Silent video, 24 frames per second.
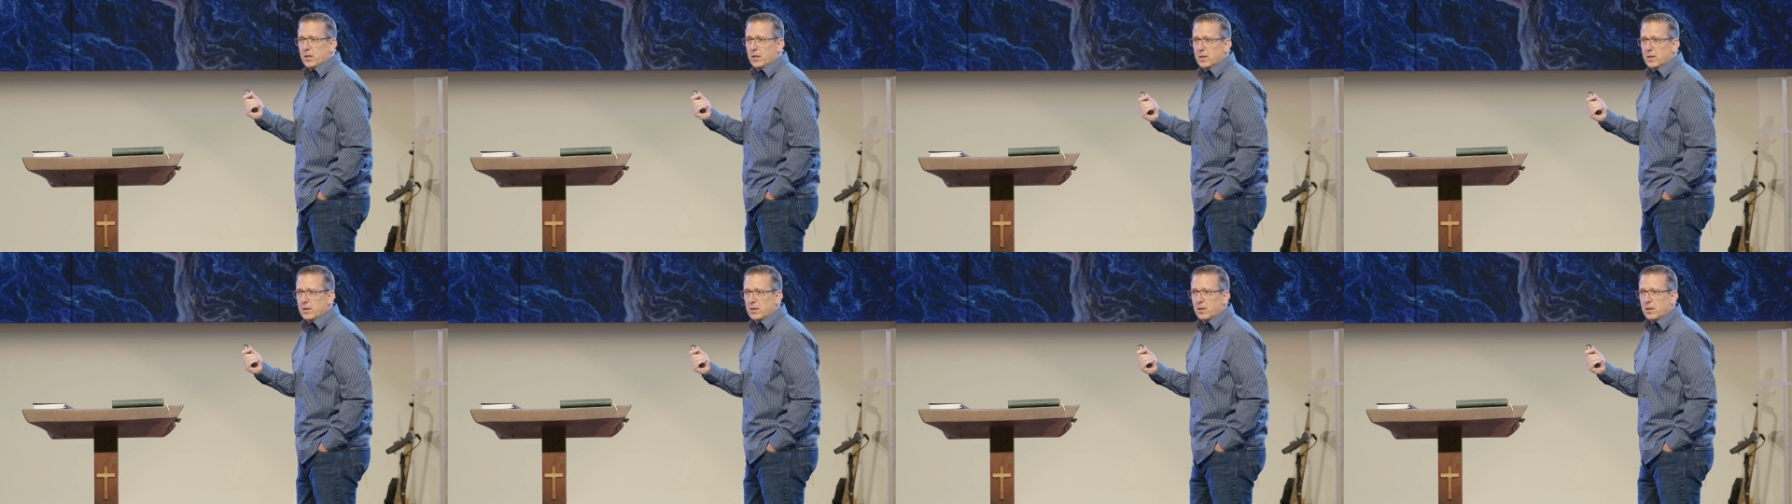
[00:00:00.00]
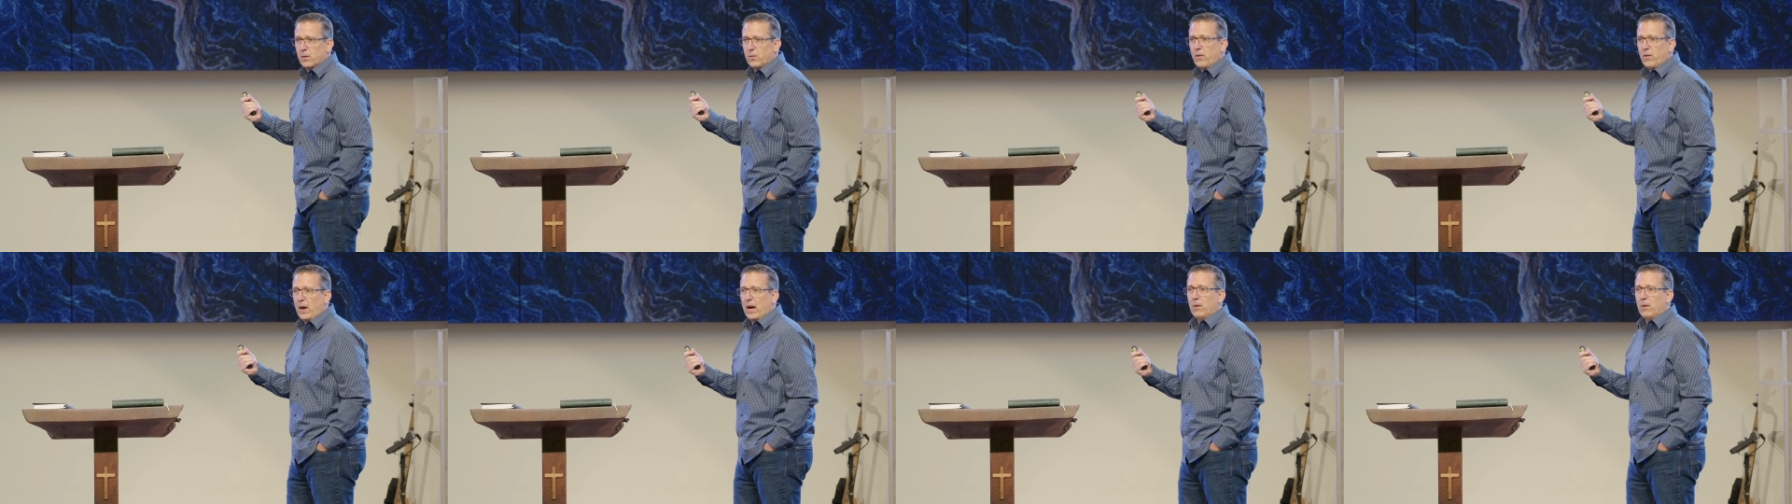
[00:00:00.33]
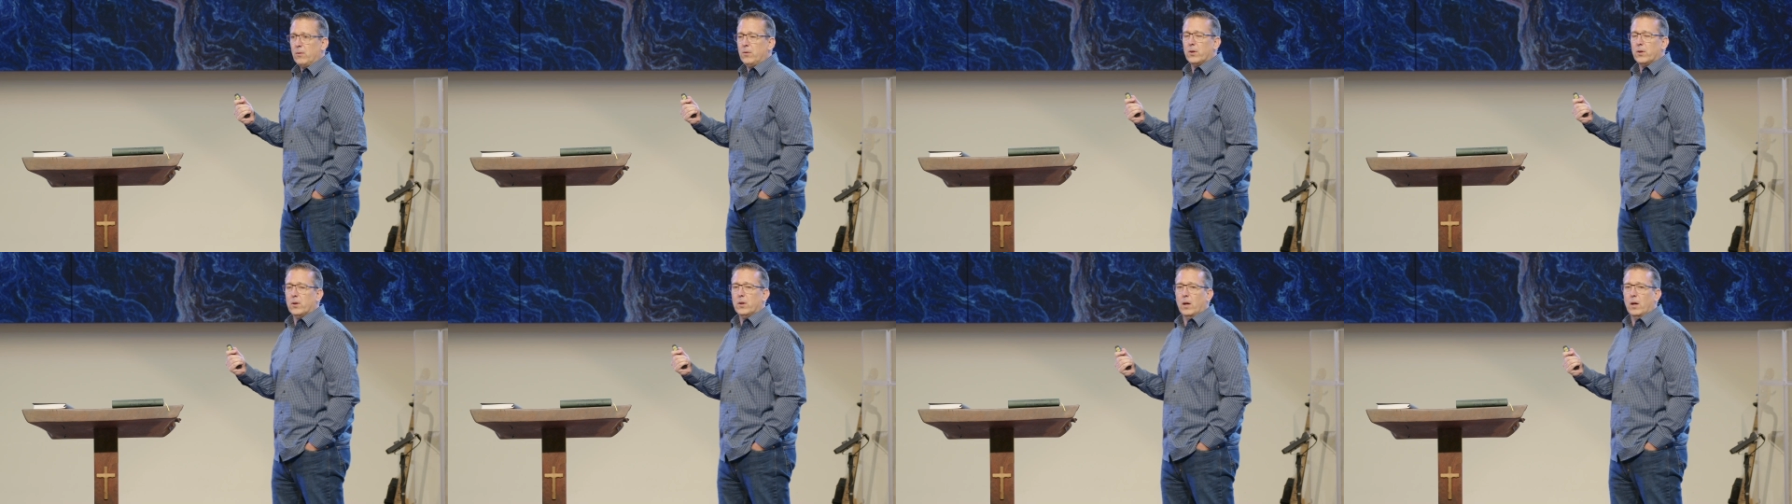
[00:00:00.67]
is the
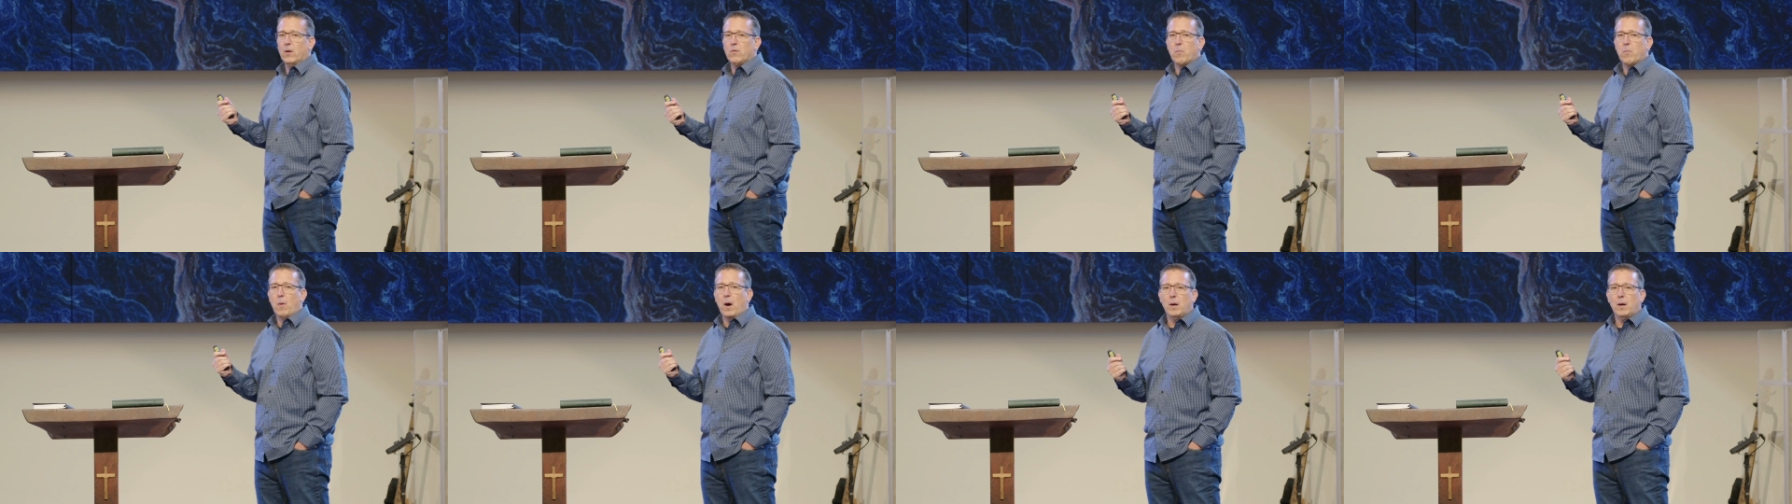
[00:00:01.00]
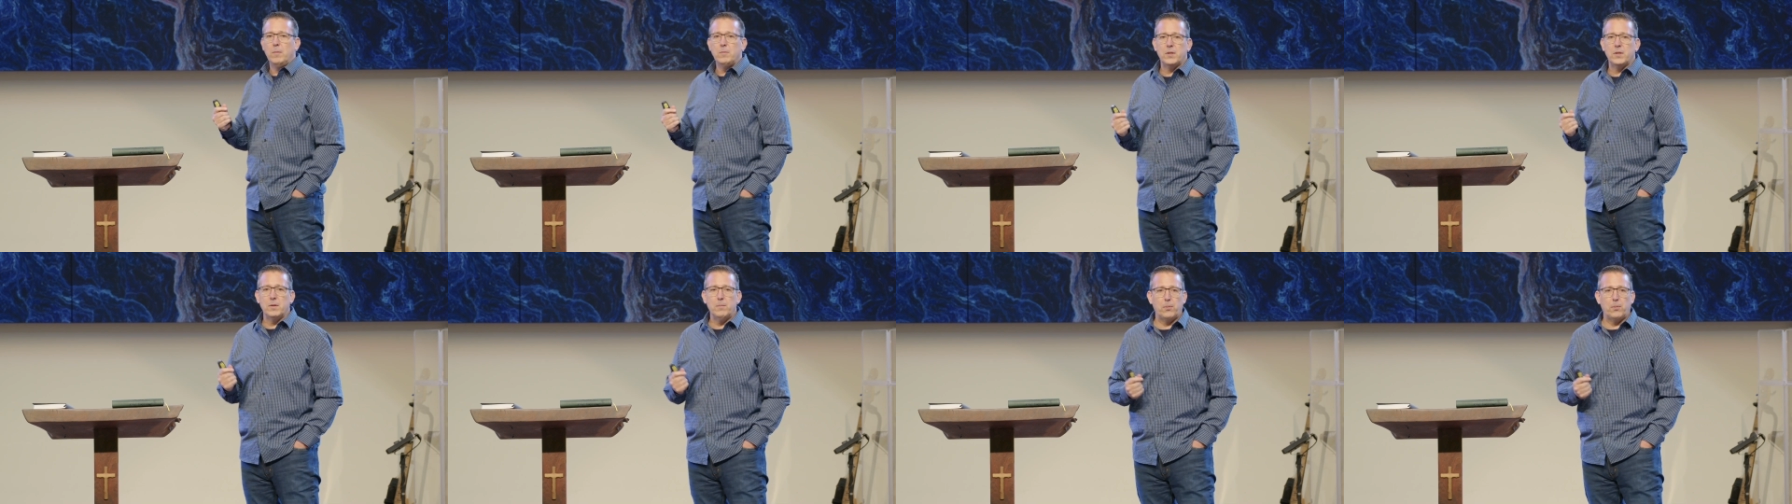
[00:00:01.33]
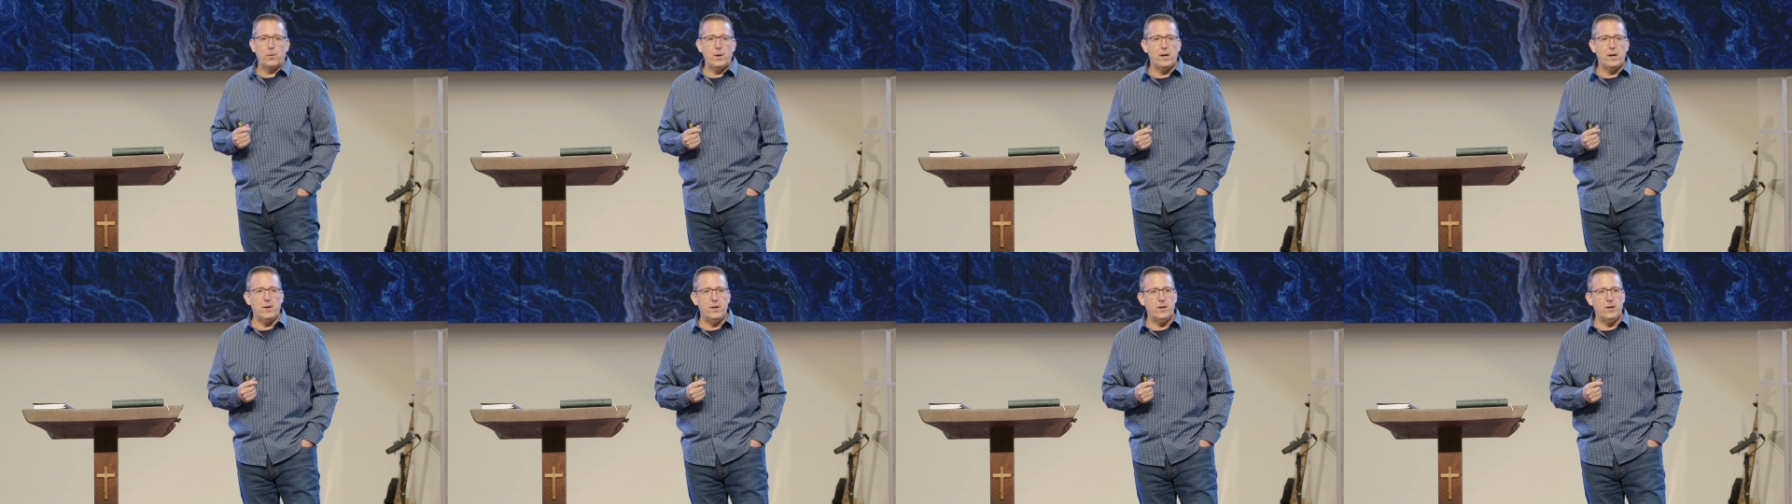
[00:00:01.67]
founder of Moms in
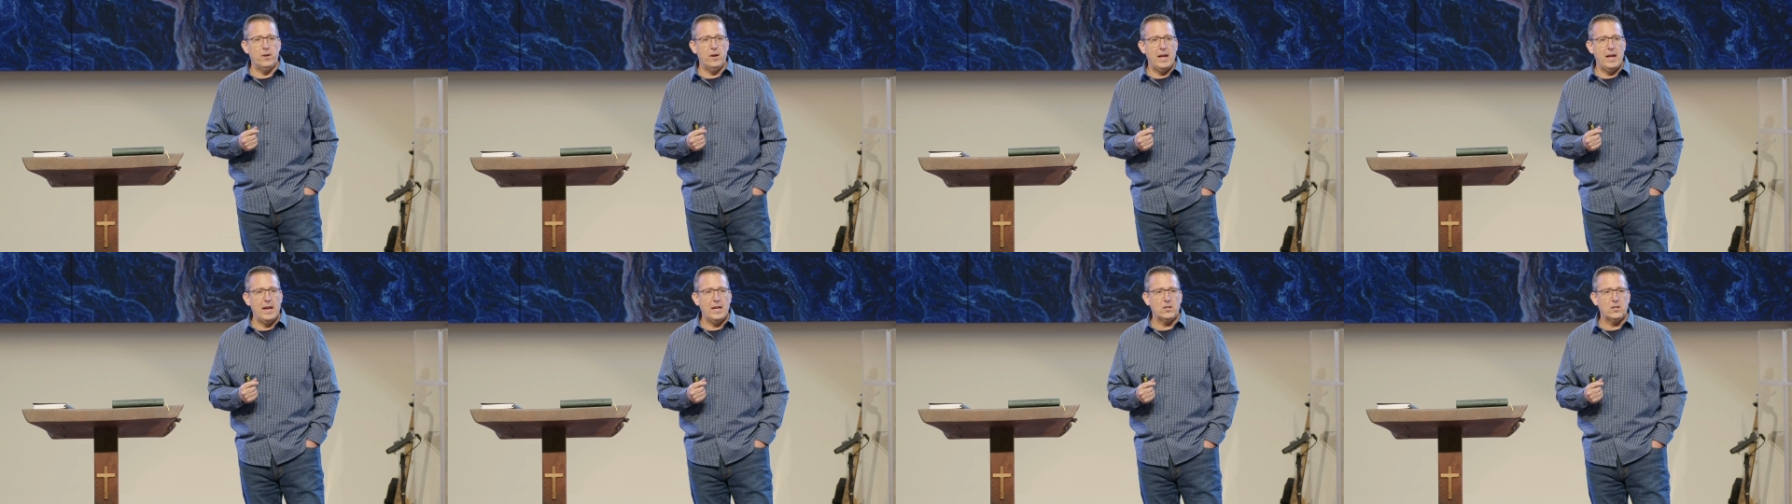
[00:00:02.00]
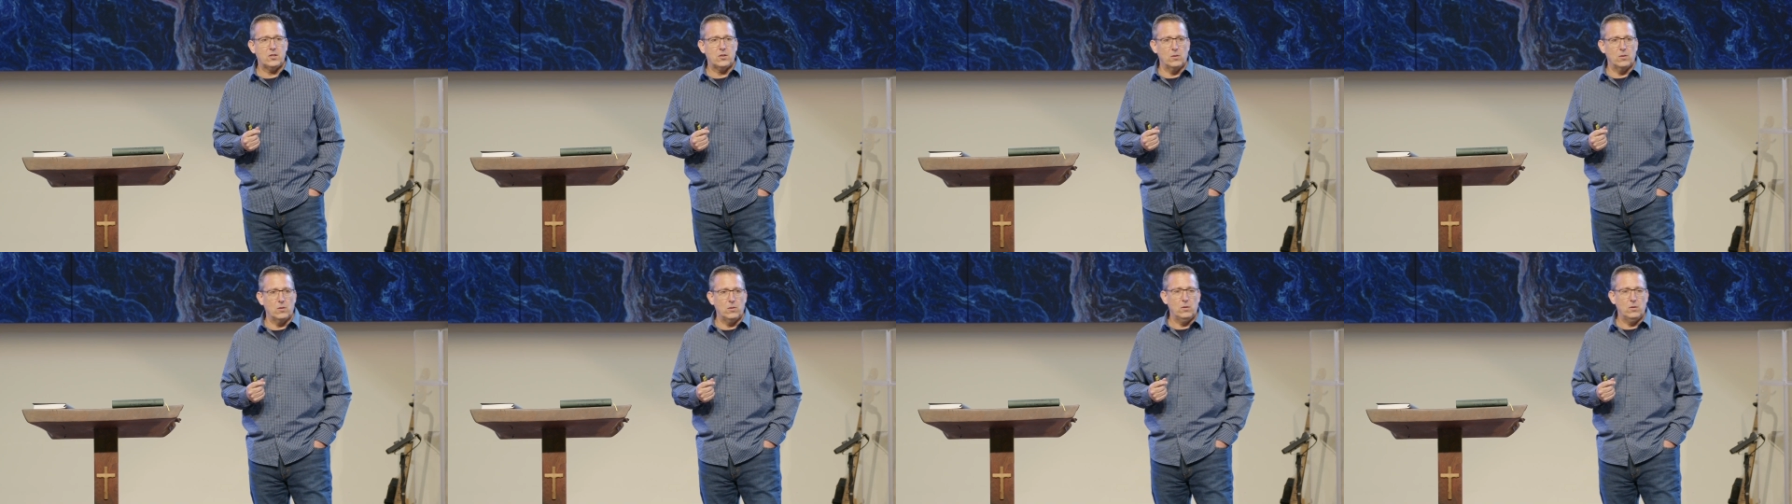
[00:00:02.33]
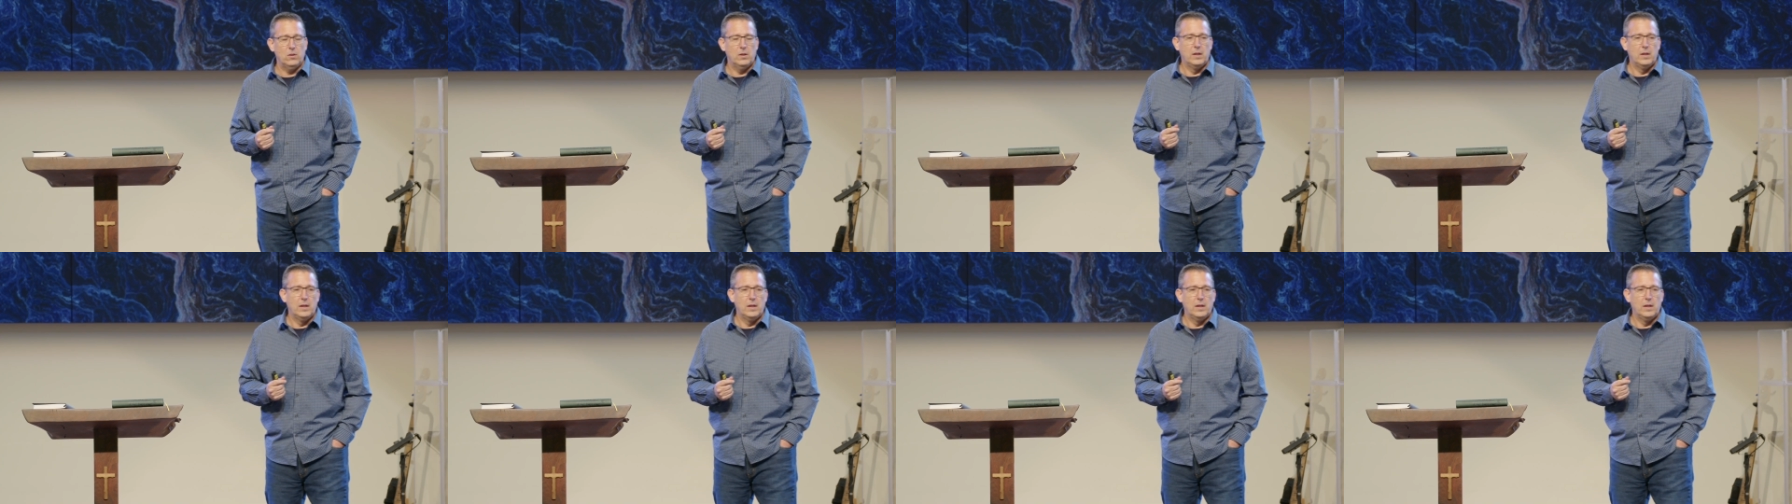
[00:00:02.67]
Prayer International,